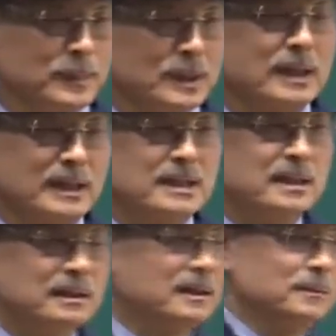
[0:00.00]

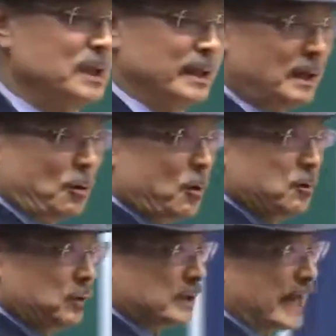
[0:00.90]
Therefore, you shouldn't
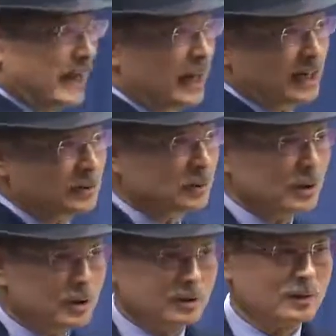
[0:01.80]
force your children
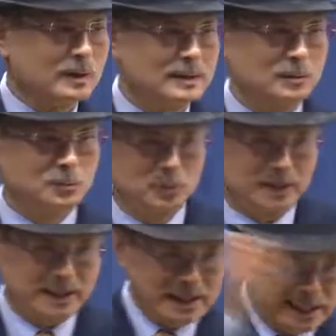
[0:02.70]
to do well in
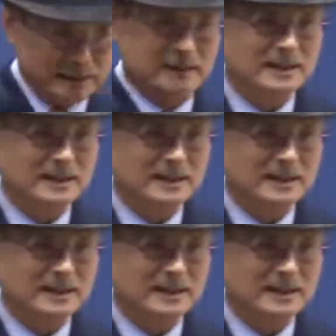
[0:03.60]
school, thinking